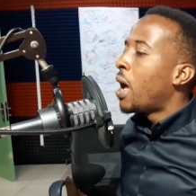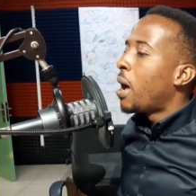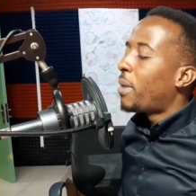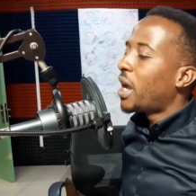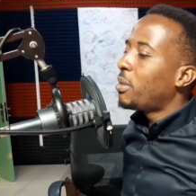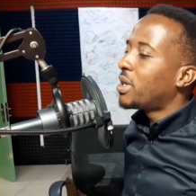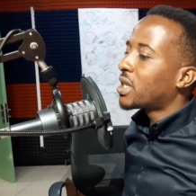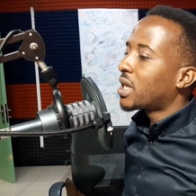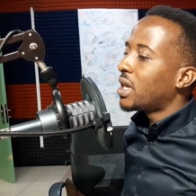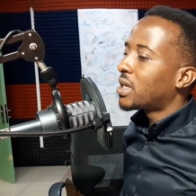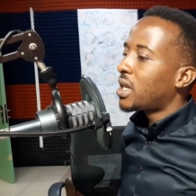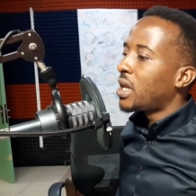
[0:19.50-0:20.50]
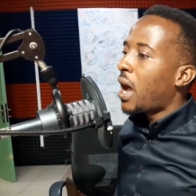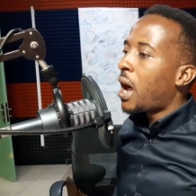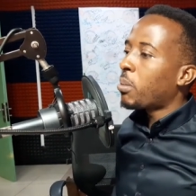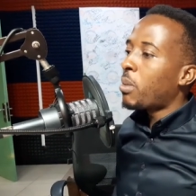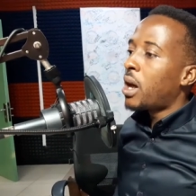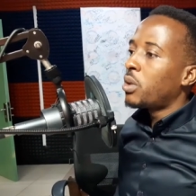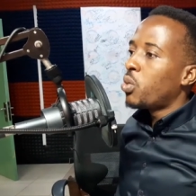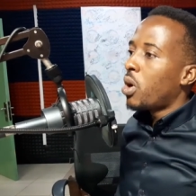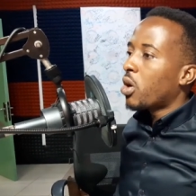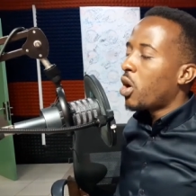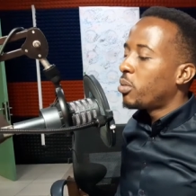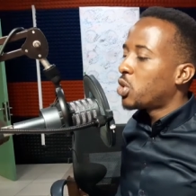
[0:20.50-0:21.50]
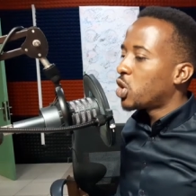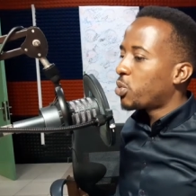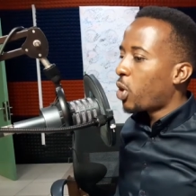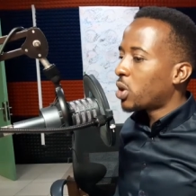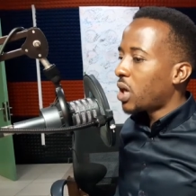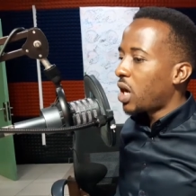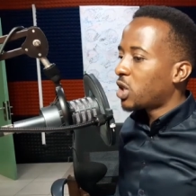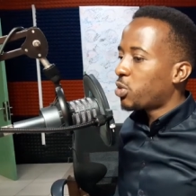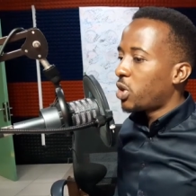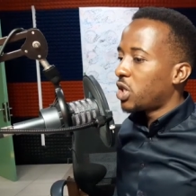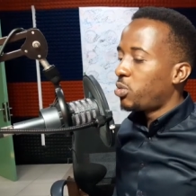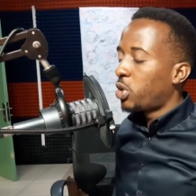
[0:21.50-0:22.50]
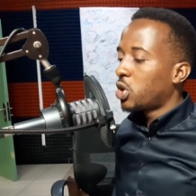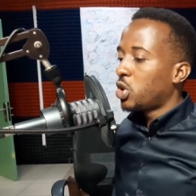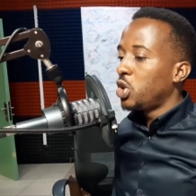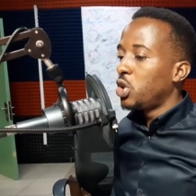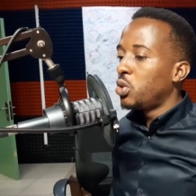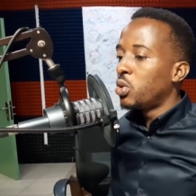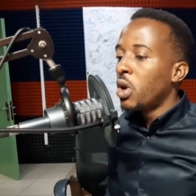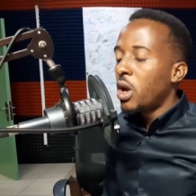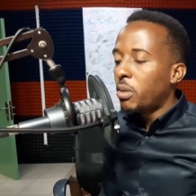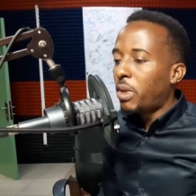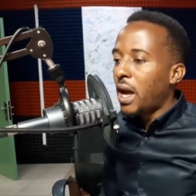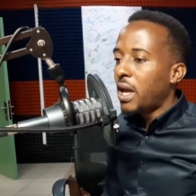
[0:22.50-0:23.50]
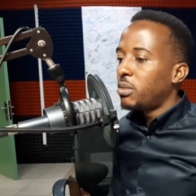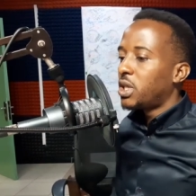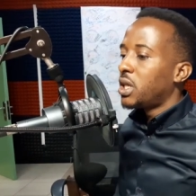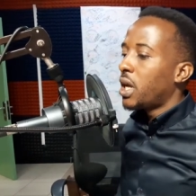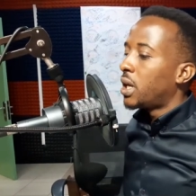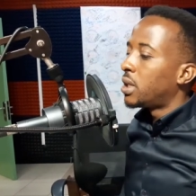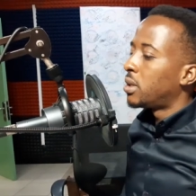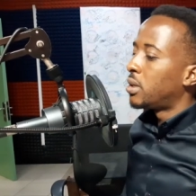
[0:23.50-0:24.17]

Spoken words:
My name is Kingsley Akman. Welcome to Sport Express, brought to you by MTN.